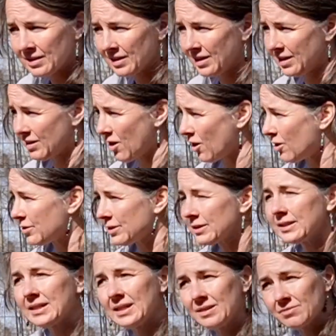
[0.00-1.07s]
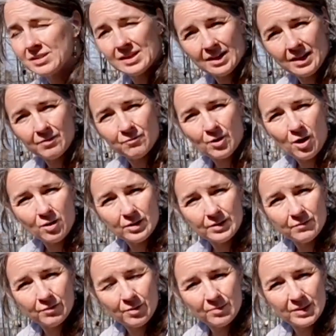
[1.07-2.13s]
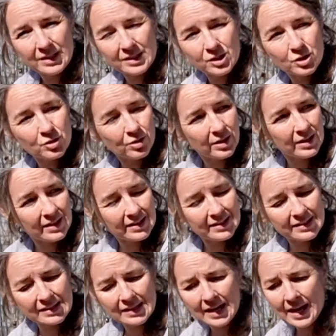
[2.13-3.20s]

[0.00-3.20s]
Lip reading: in all the leaves that had fallen from these trees,